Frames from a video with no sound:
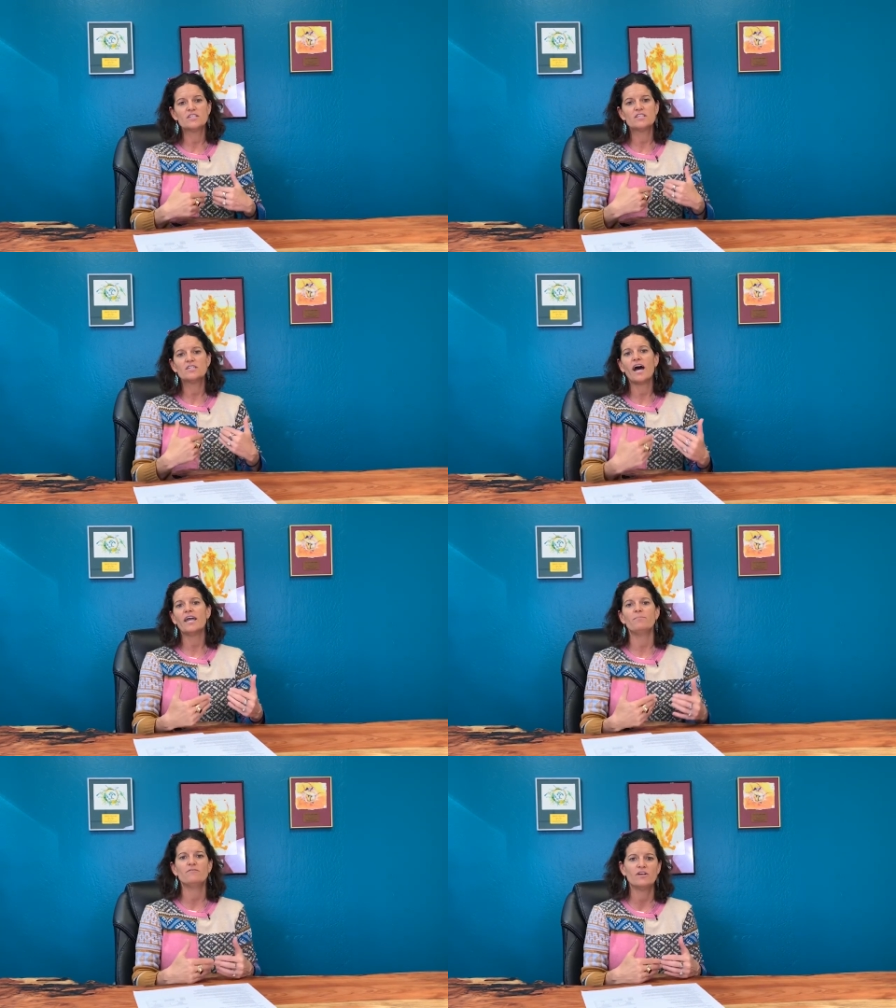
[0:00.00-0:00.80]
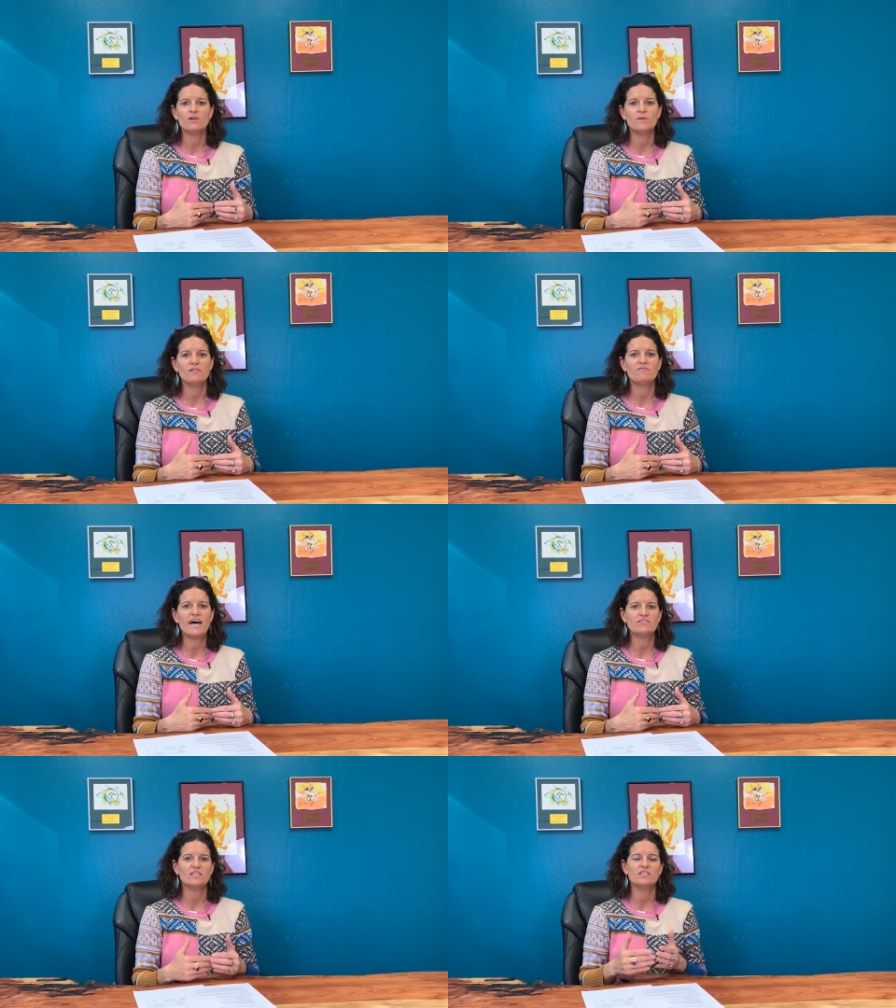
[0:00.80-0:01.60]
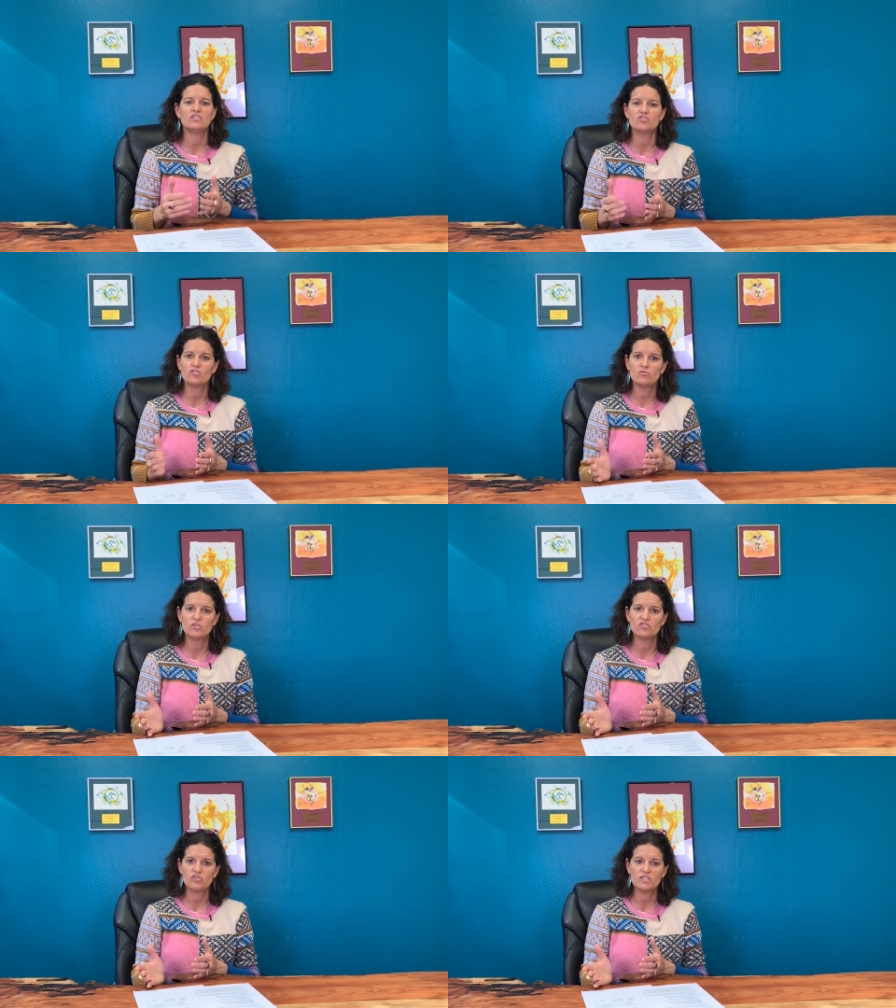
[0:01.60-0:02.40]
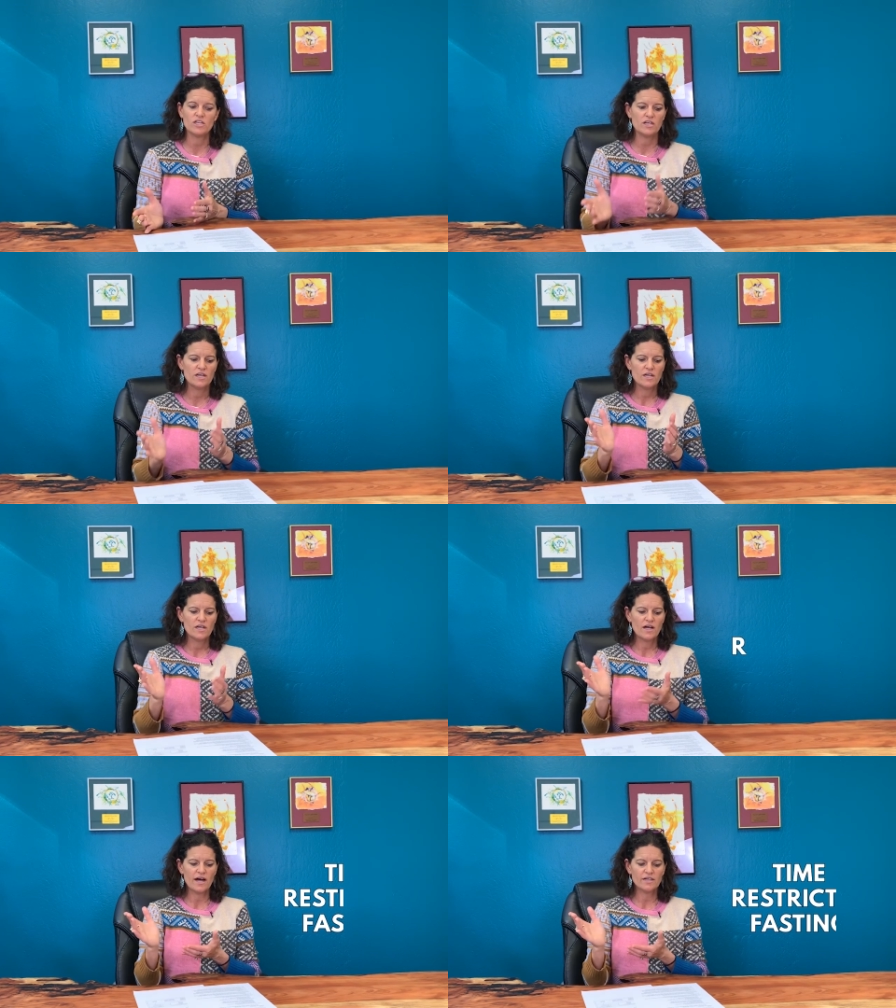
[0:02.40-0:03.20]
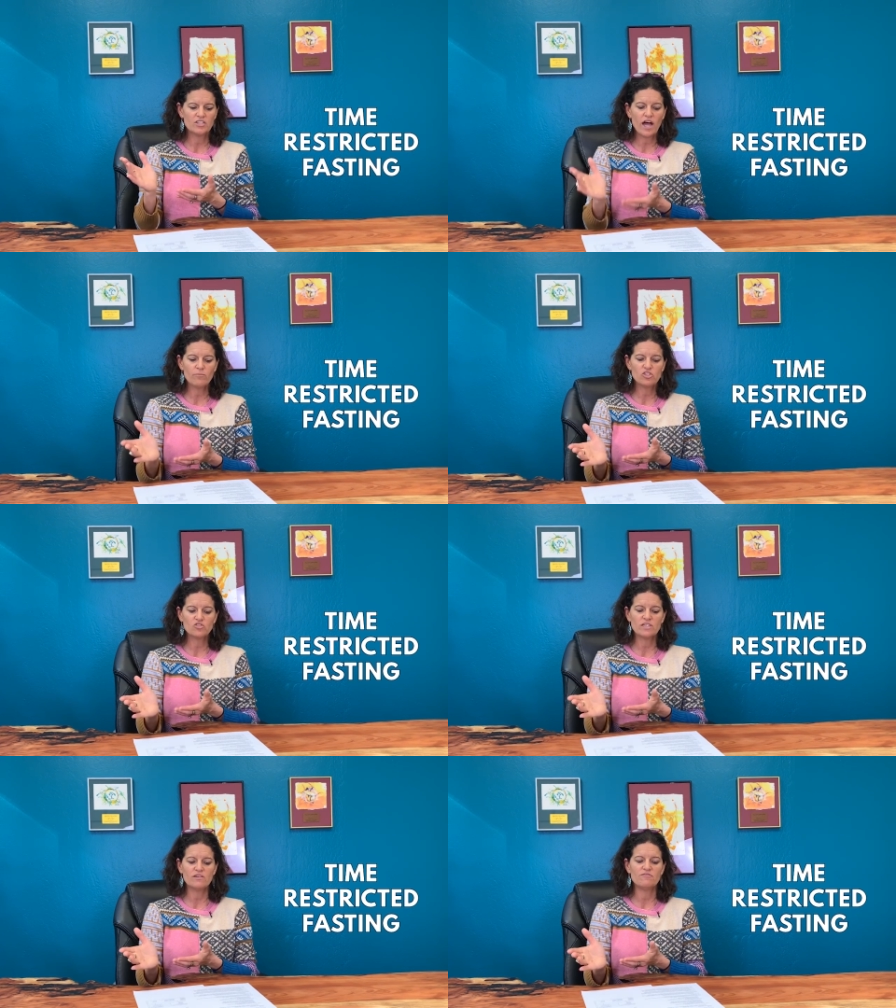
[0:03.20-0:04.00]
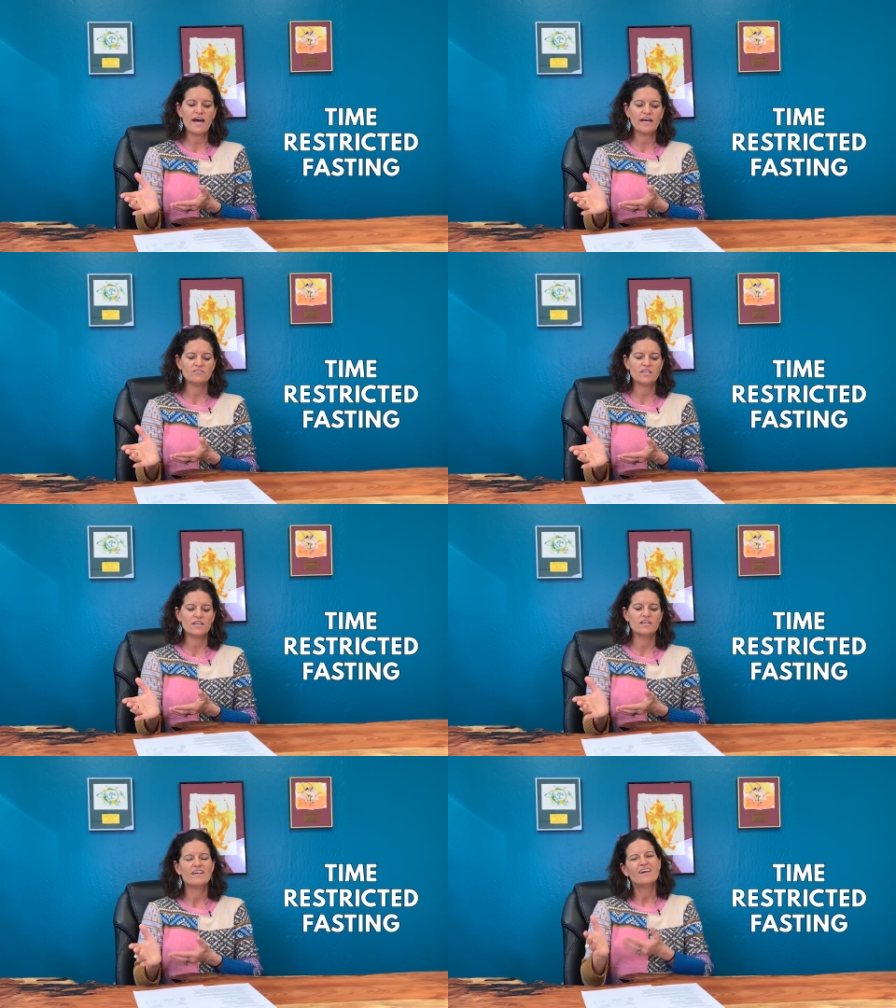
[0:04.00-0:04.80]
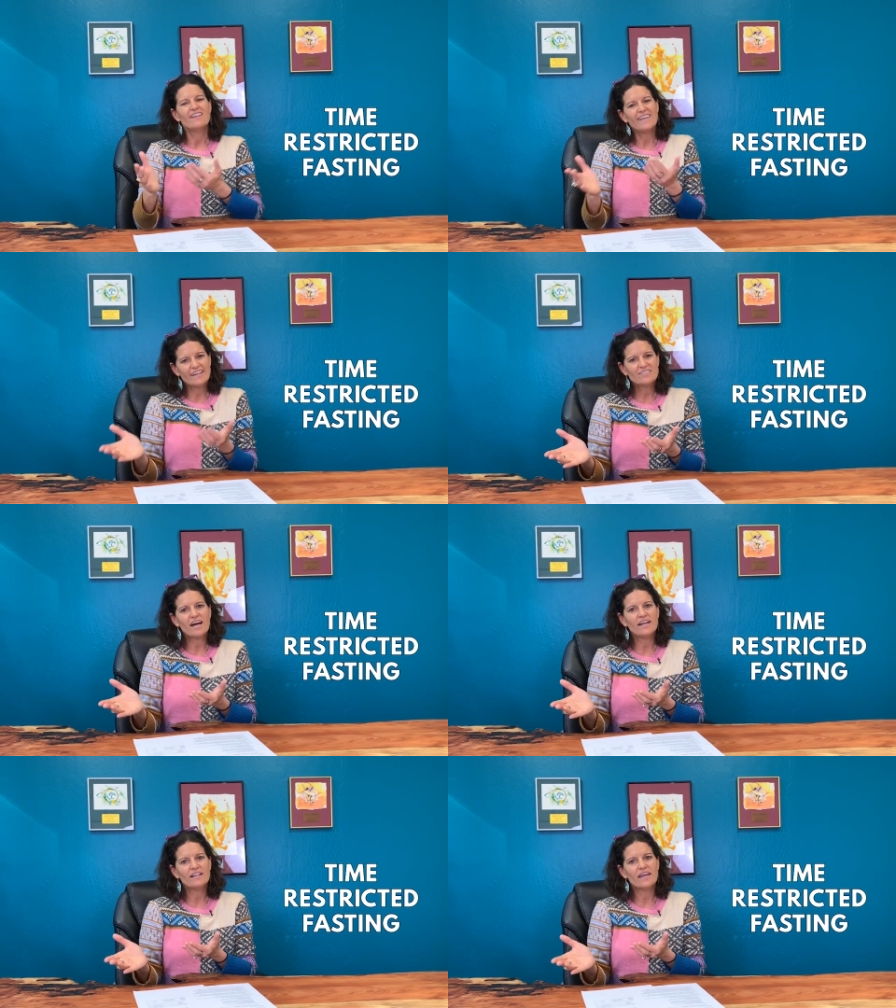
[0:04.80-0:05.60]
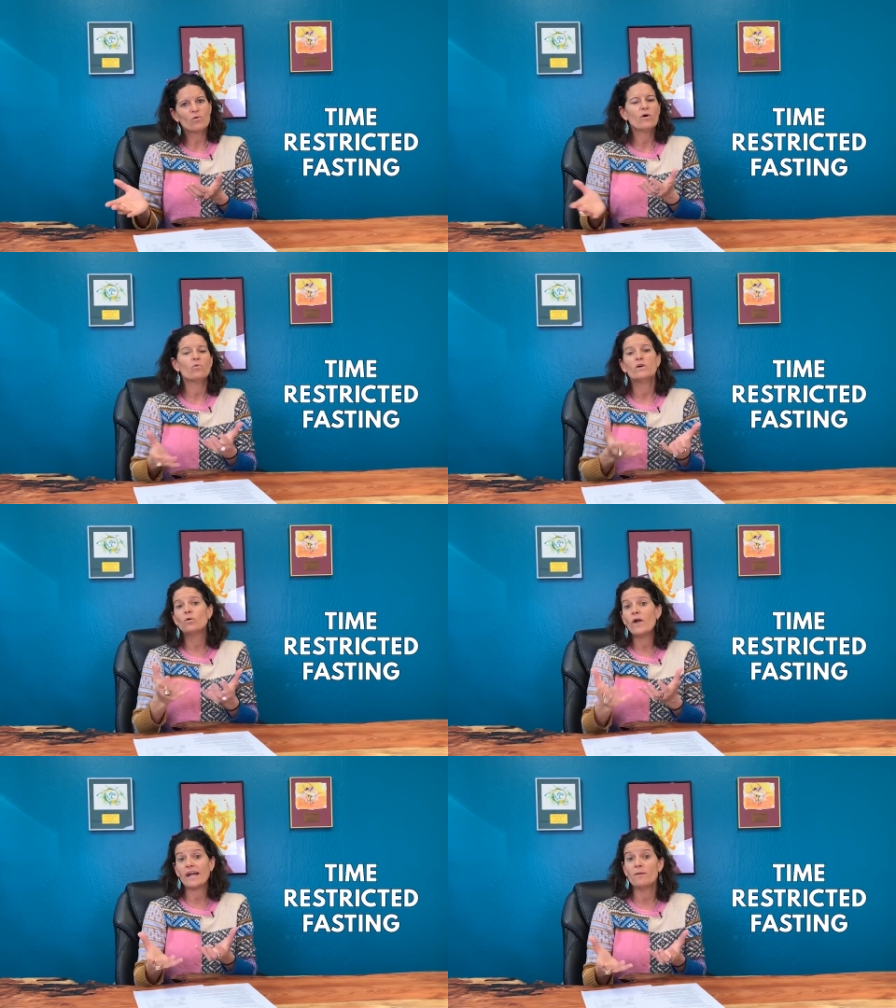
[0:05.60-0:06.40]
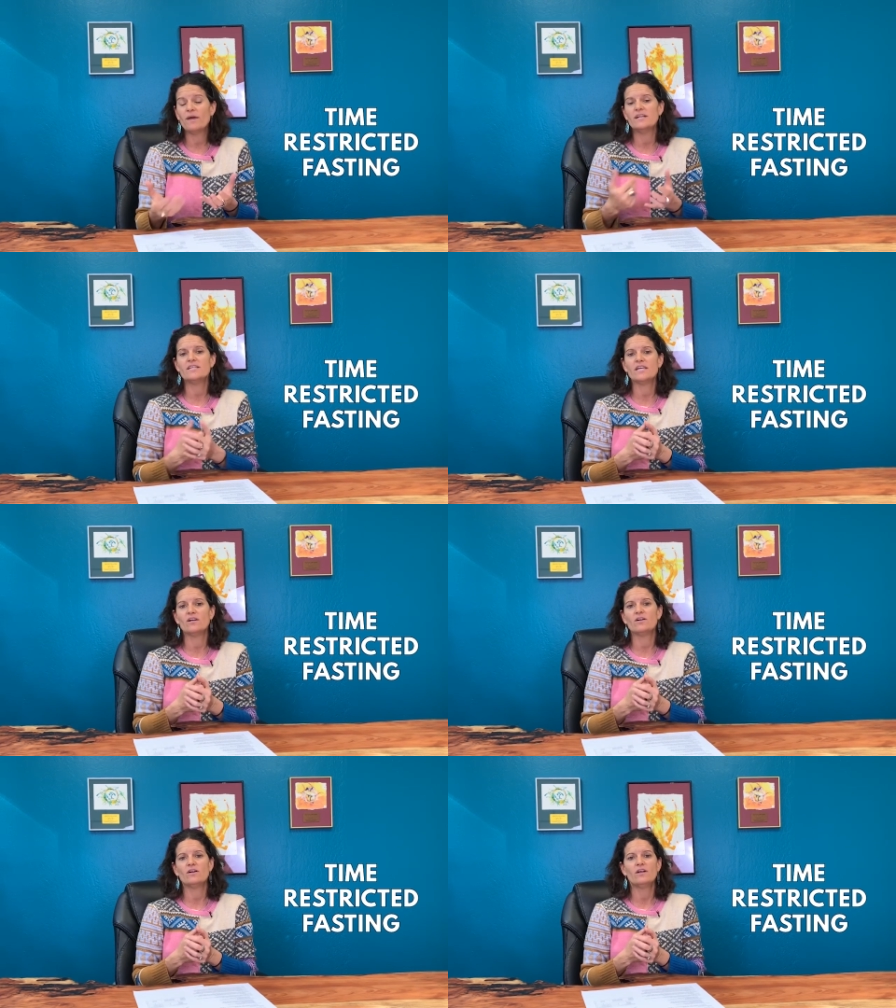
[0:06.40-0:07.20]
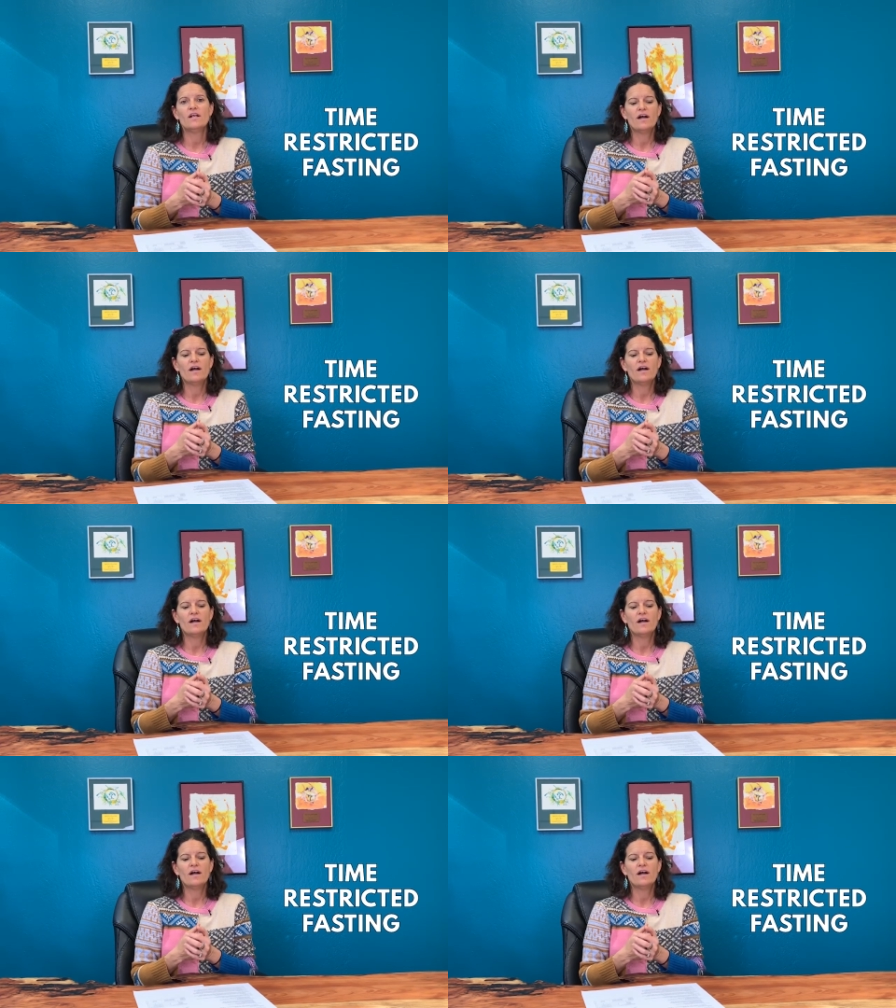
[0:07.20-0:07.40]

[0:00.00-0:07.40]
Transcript: type of intermittent fasting is restricted, uh, time restricted fasting that's kind of like what we recommend here.